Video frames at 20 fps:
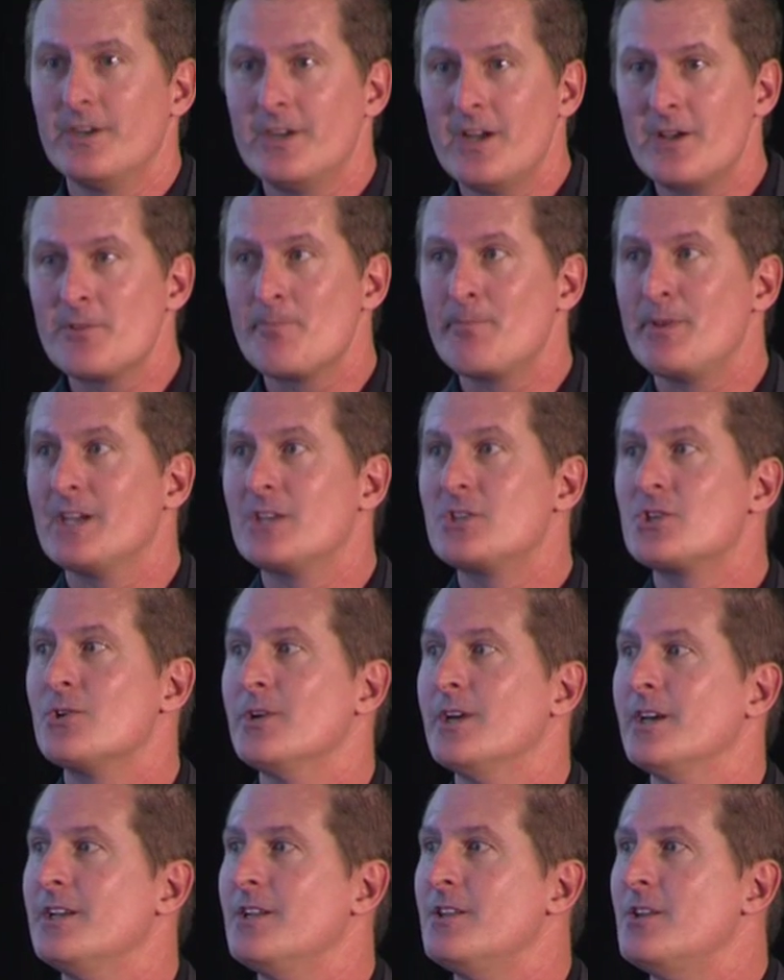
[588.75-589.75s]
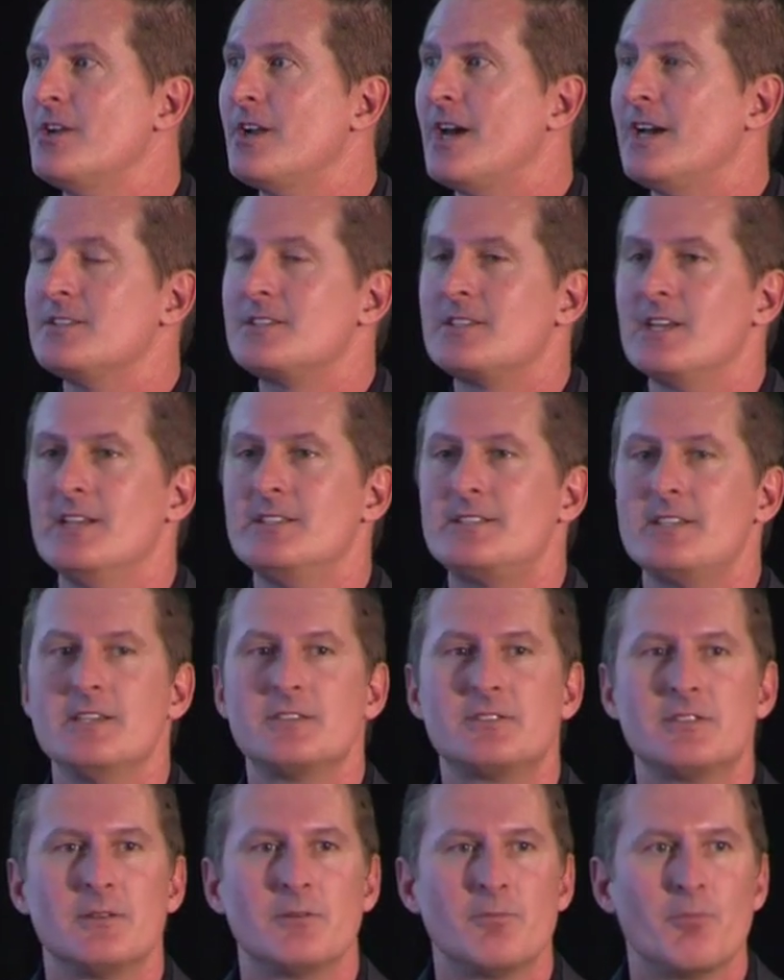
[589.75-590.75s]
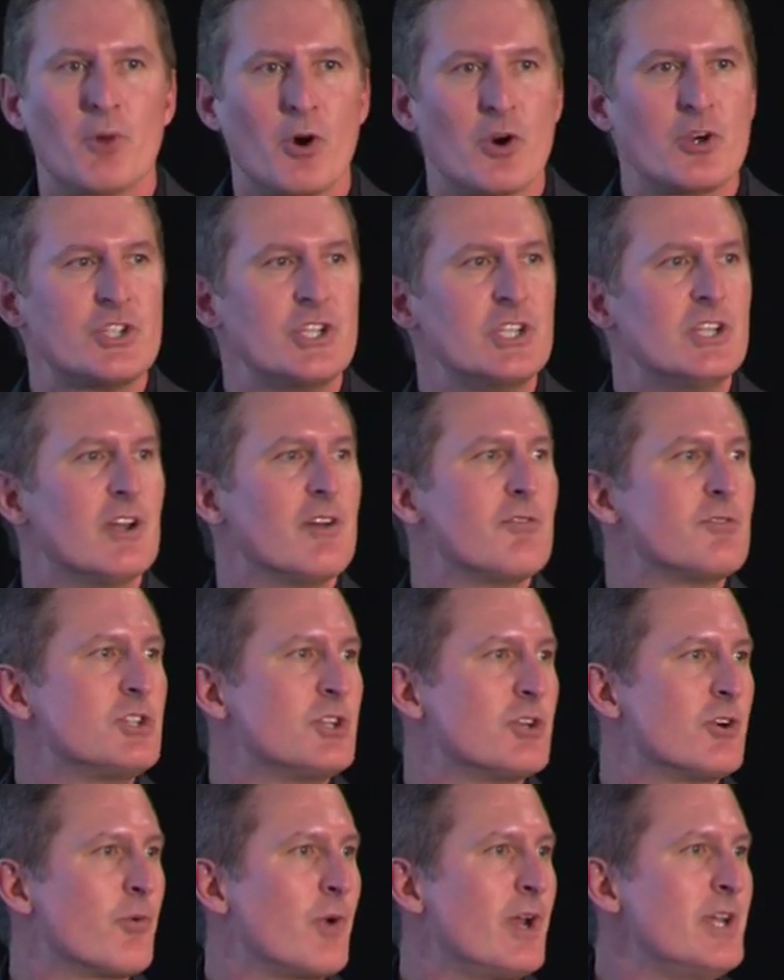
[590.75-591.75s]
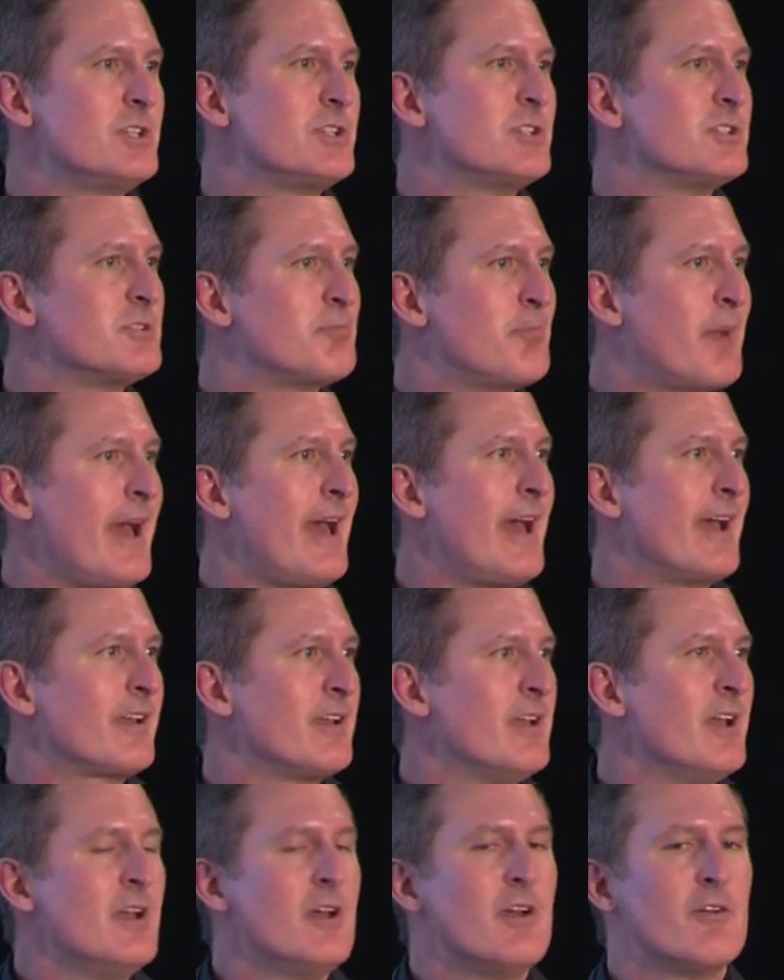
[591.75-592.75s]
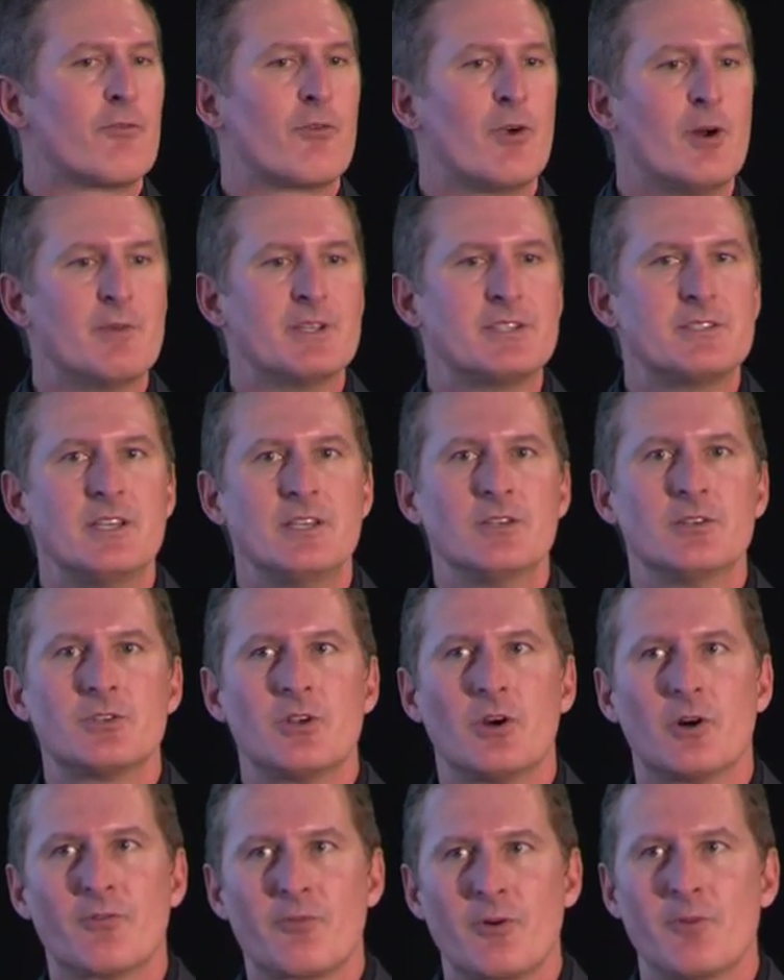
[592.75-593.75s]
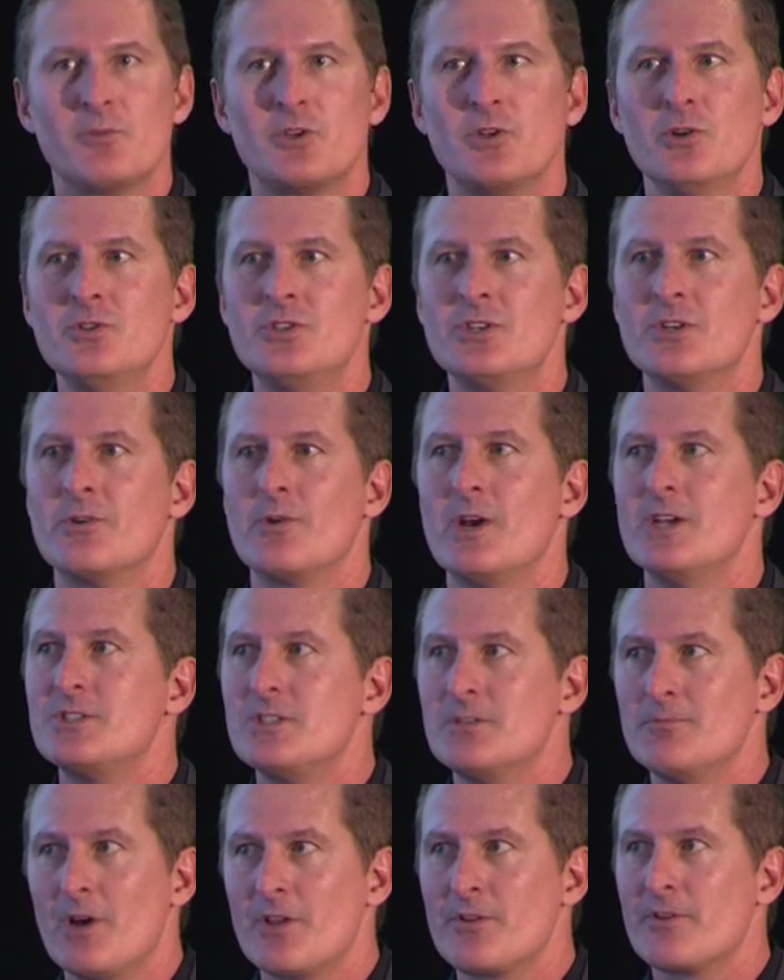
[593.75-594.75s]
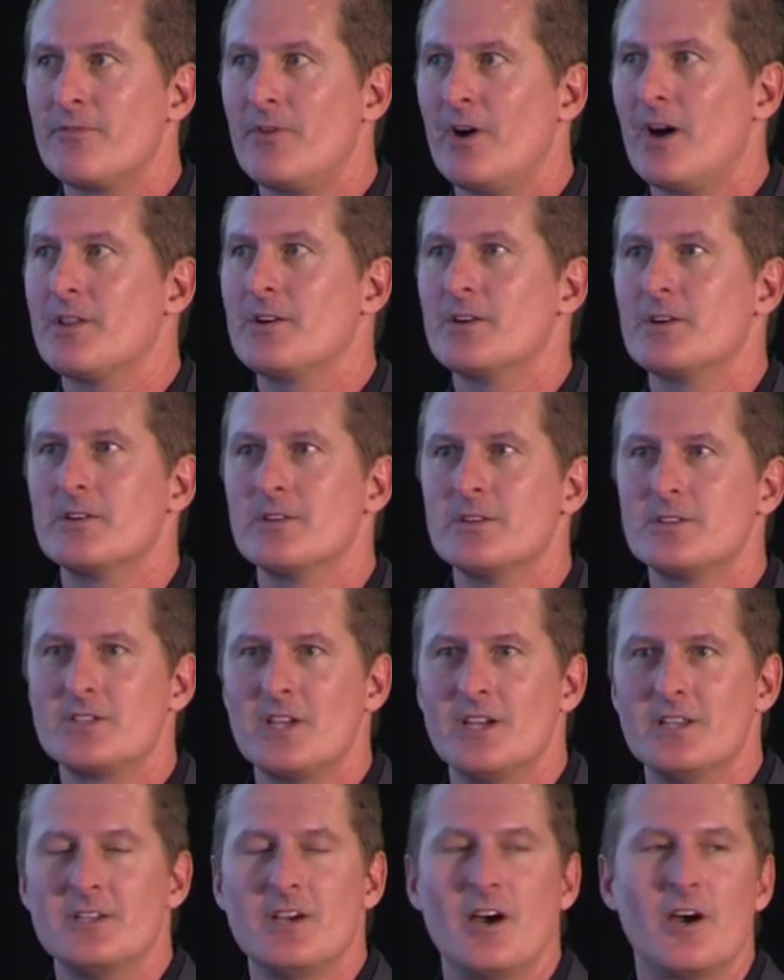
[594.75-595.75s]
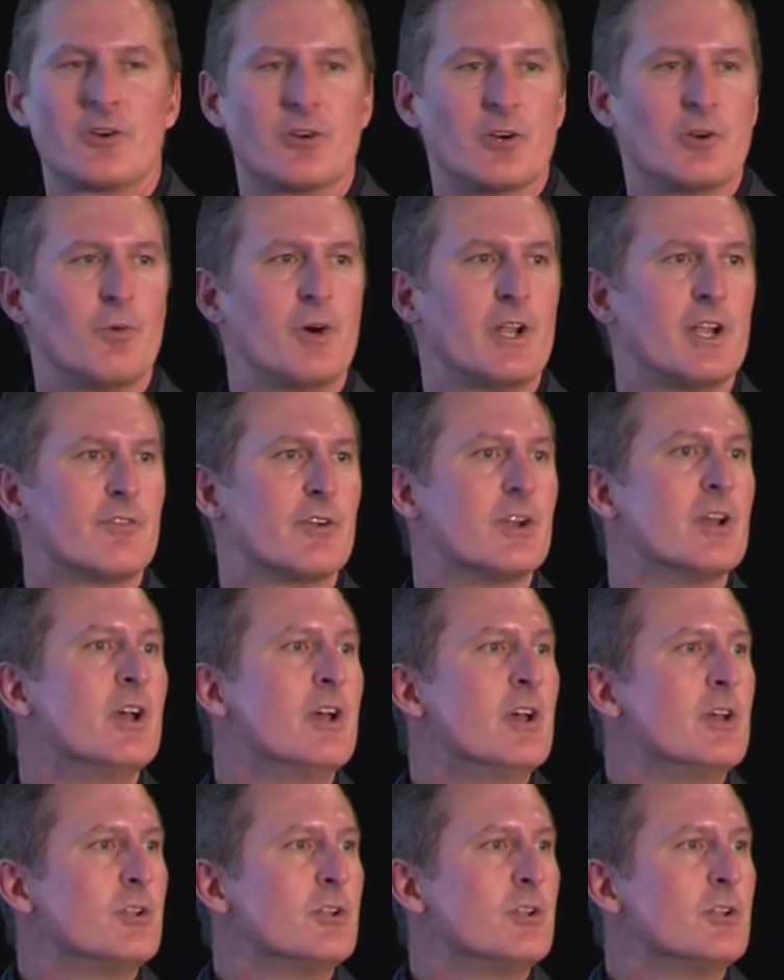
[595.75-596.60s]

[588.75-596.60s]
Another big trend in the United States is the merging of generations back from a single or from two generation mother, father, son, daughter, or whatever,